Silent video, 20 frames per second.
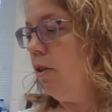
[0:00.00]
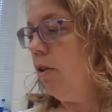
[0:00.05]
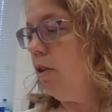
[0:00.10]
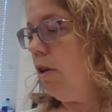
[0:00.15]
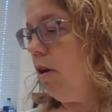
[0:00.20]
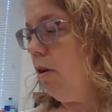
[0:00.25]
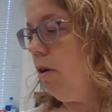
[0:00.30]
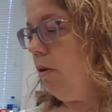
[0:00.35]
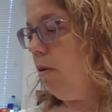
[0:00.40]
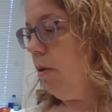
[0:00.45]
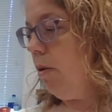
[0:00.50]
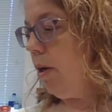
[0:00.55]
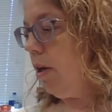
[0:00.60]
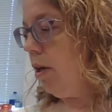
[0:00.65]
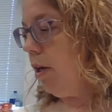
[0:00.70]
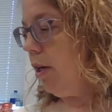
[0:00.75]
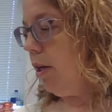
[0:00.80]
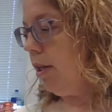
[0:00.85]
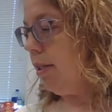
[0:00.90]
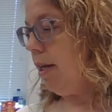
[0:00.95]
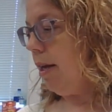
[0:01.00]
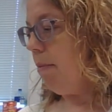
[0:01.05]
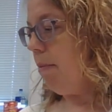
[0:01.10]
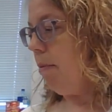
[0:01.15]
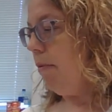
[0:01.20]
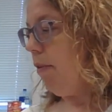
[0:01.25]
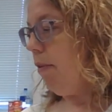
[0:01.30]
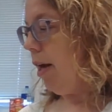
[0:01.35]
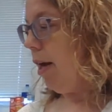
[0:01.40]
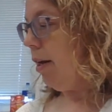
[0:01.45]
So a good
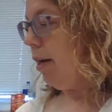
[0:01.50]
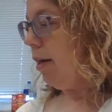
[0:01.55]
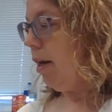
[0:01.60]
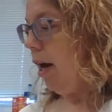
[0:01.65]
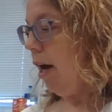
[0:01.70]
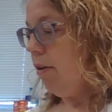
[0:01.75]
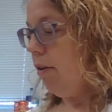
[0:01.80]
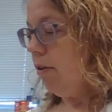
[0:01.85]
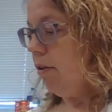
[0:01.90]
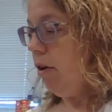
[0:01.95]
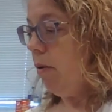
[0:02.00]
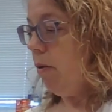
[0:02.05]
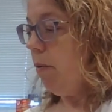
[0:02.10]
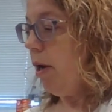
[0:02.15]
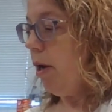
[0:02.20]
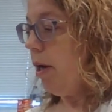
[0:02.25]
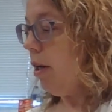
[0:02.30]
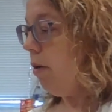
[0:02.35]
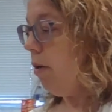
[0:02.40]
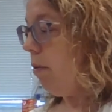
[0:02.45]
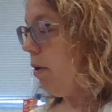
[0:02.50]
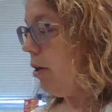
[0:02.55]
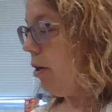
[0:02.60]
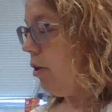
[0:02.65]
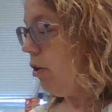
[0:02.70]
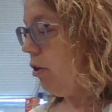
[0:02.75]
example of that, I don't know what you want to